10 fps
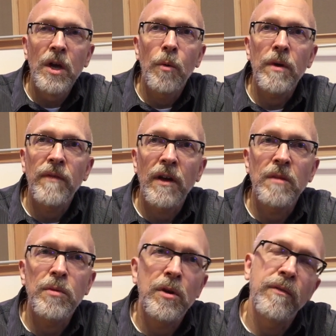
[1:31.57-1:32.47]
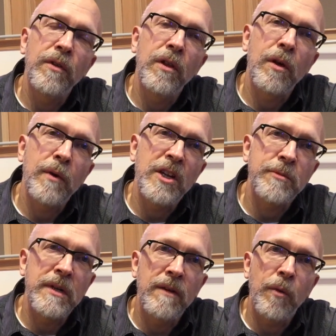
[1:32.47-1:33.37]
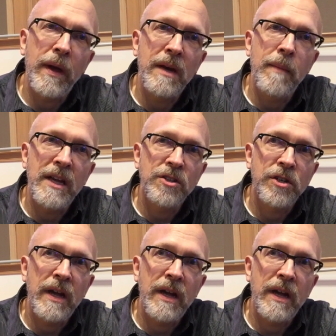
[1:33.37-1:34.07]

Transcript: we found a beautiful arrangement of Away in a Manger